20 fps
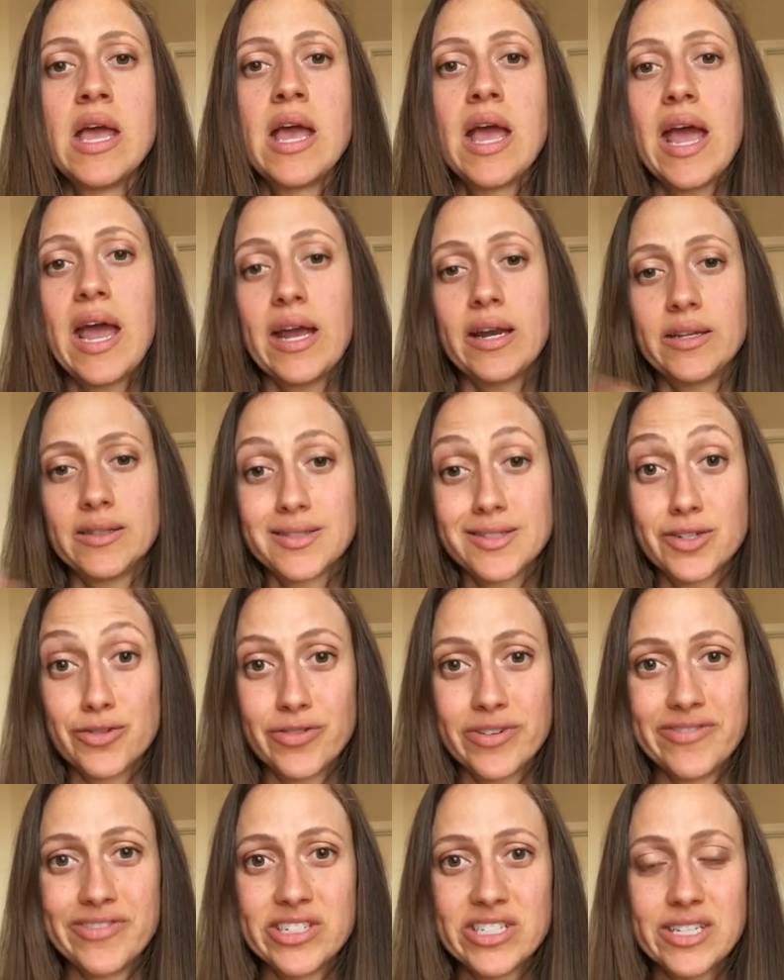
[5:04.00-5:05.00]
and its
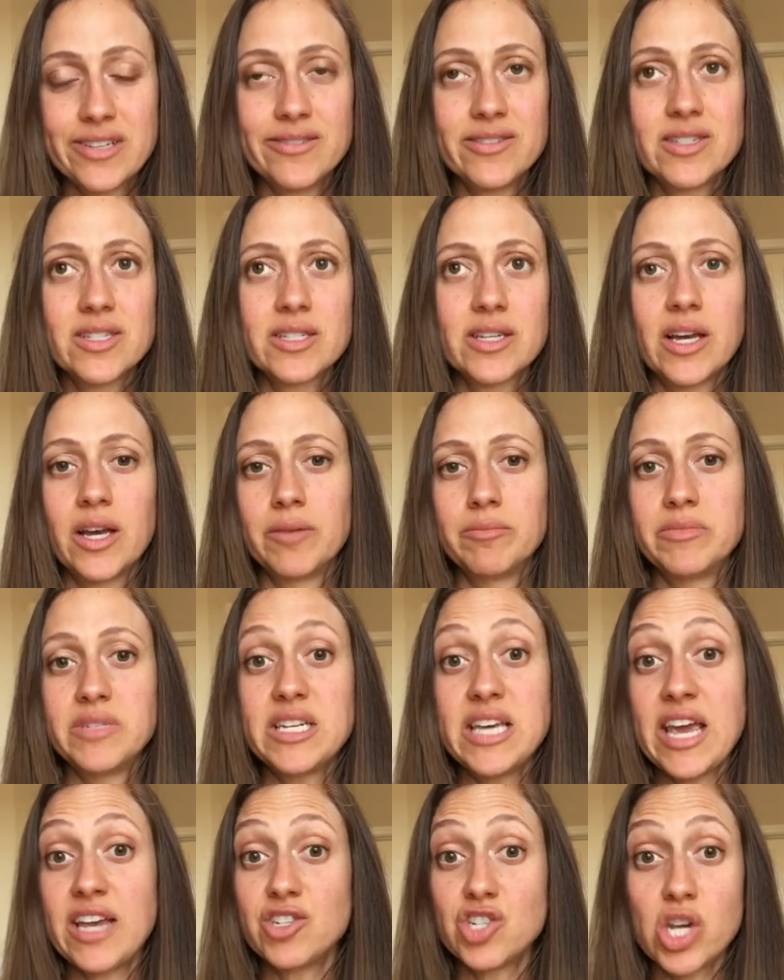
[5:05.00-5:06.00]
derivatives, um,
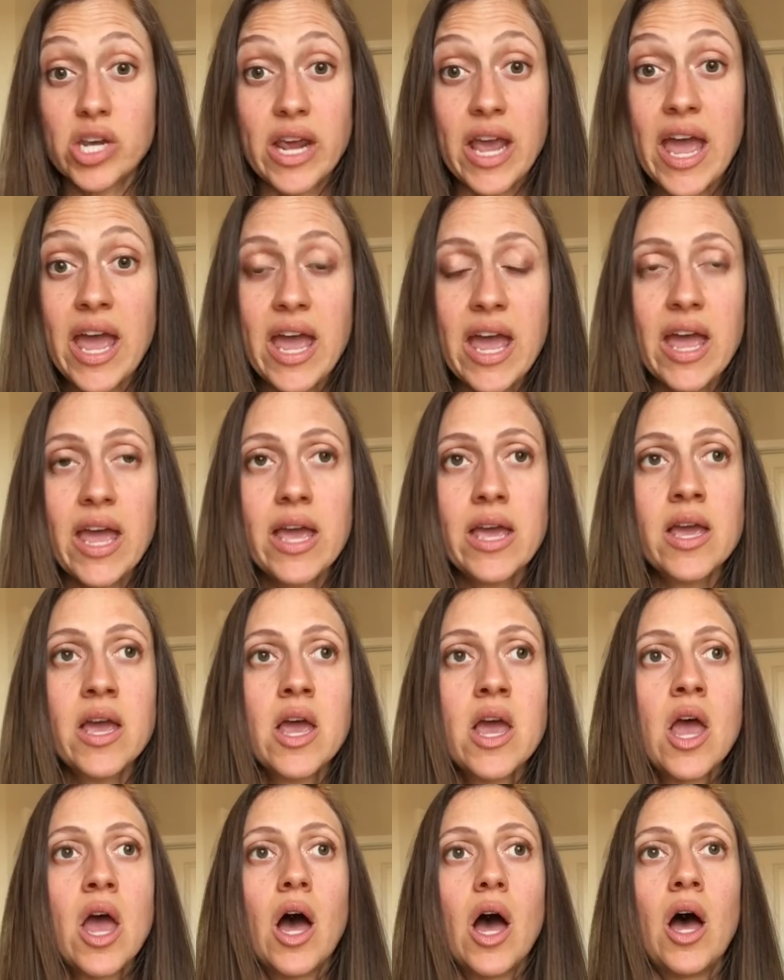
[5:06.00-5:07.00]
DHEA,
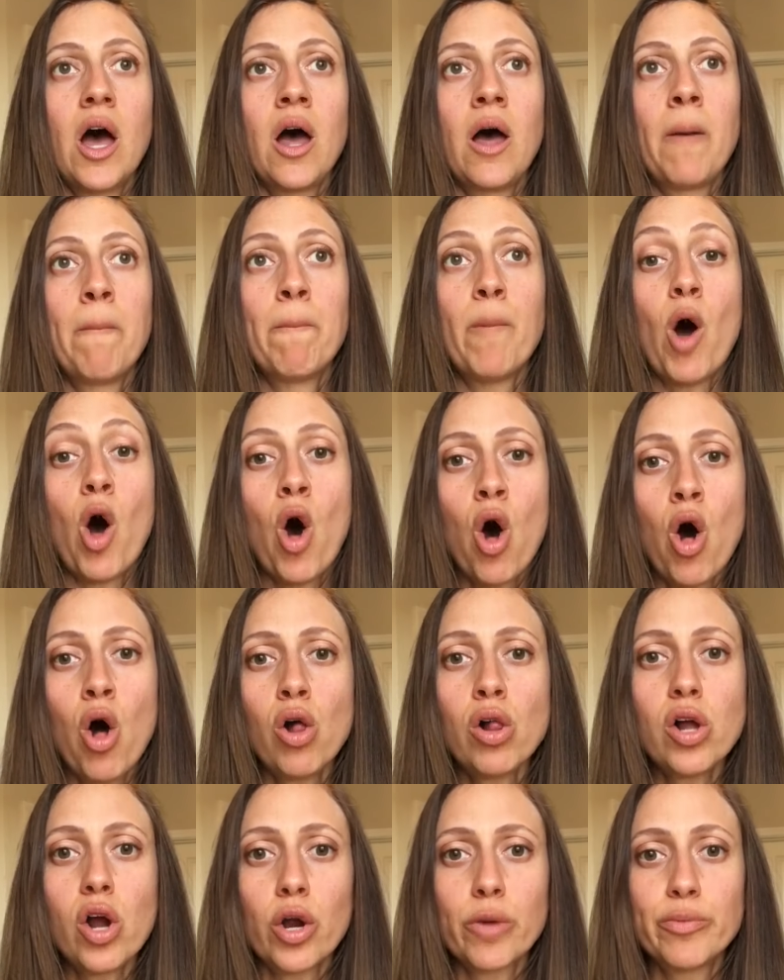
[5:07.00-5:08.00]
um,
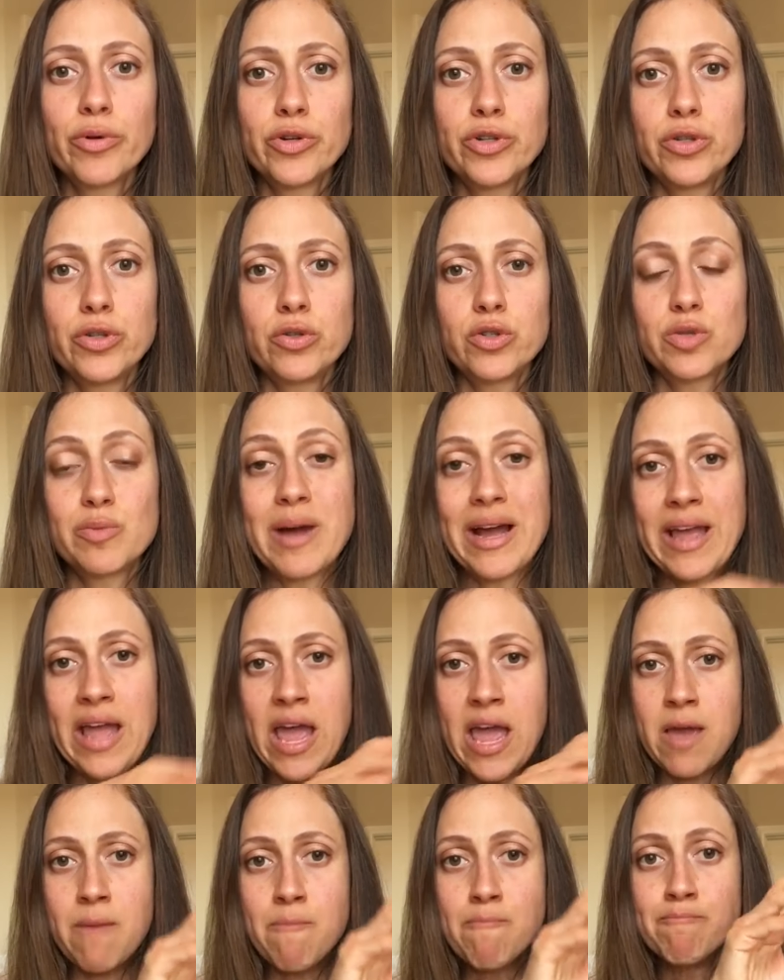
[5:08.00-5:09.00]
all are produced by
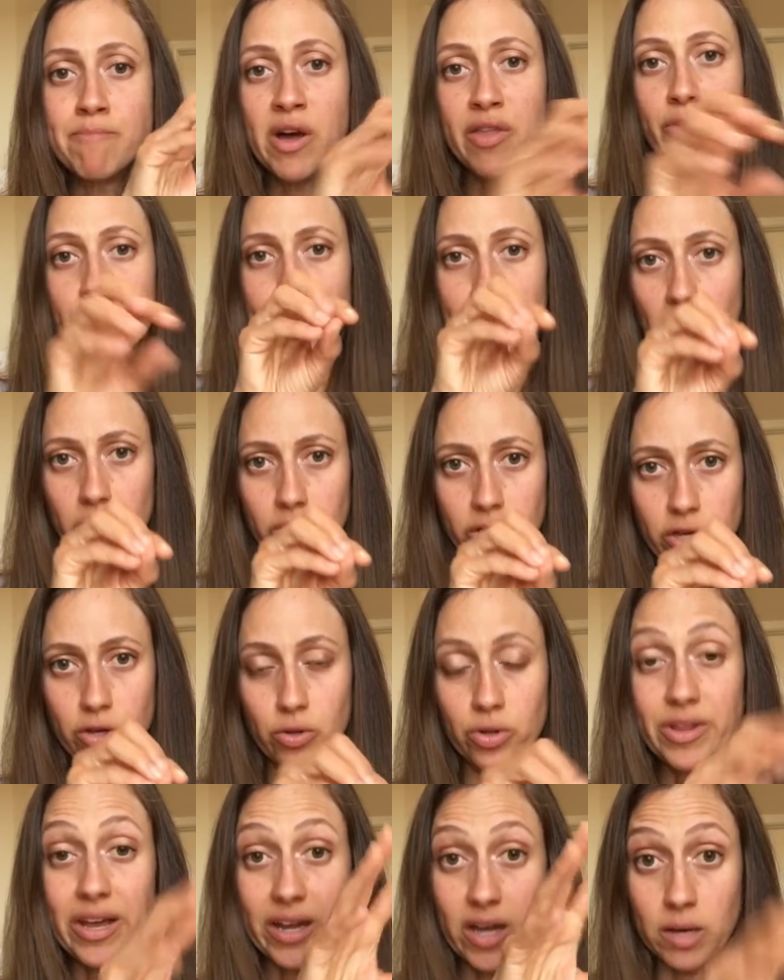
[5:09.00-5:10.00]
a mother
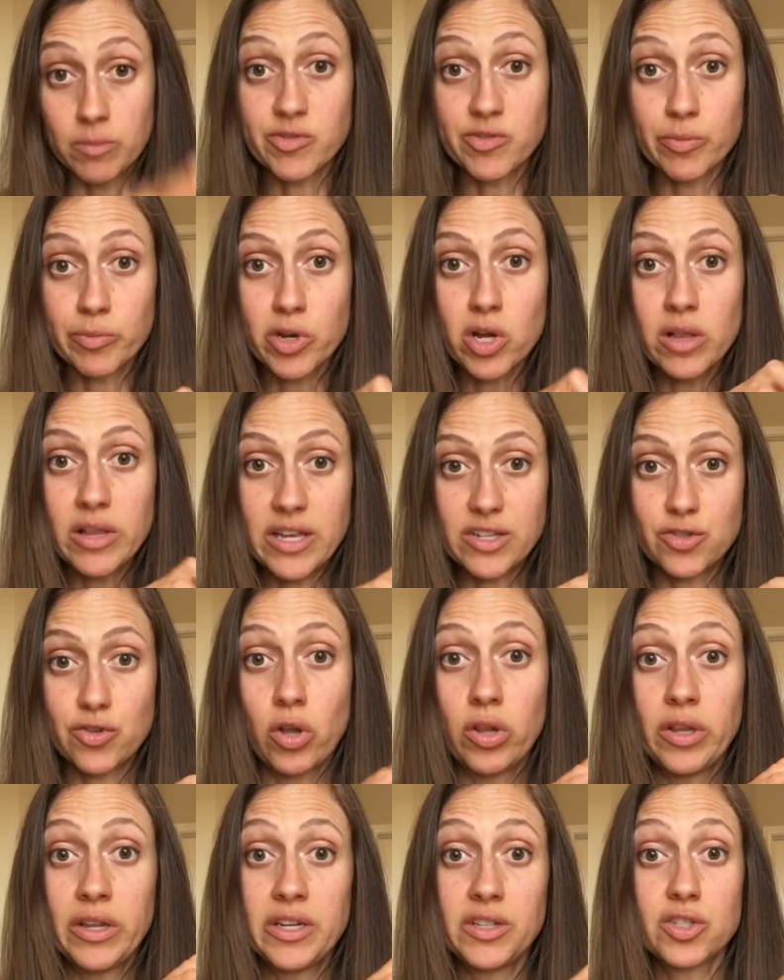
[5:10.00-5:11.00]
molecule that comes from
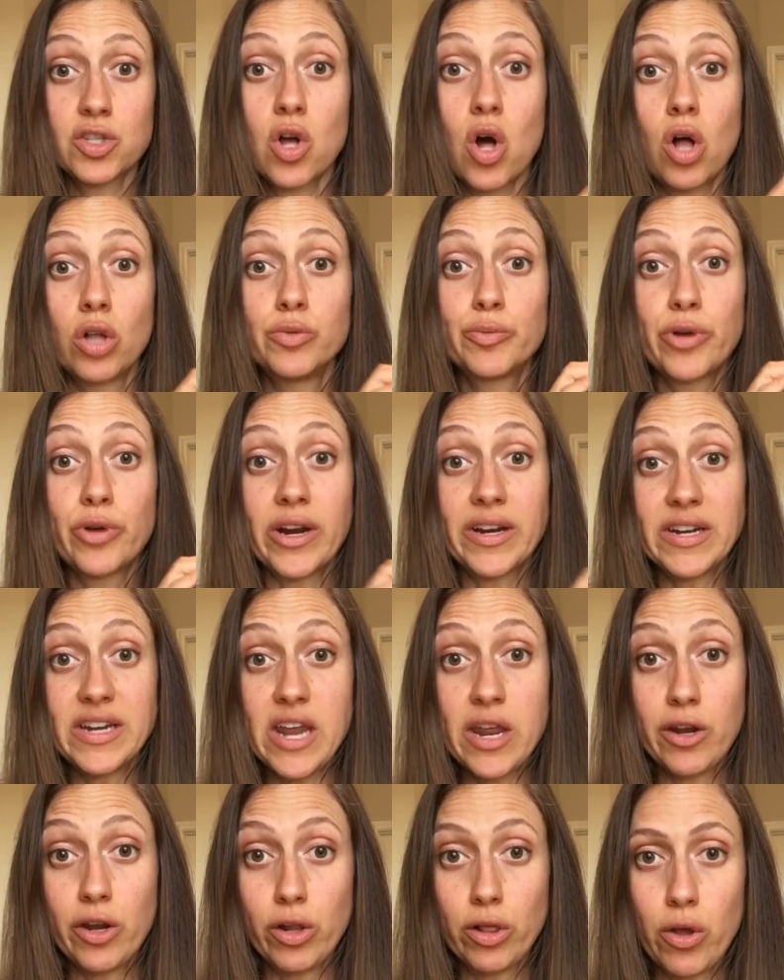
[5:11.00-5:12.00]
cholesterol and it's called
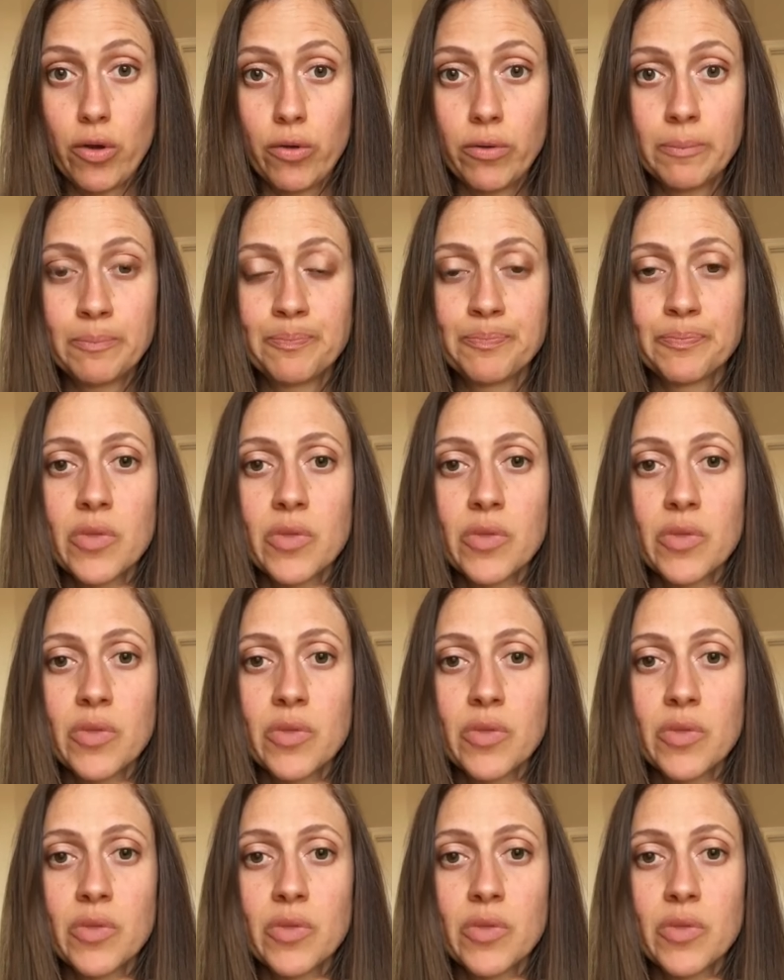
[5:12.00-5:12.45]
pregnenolone.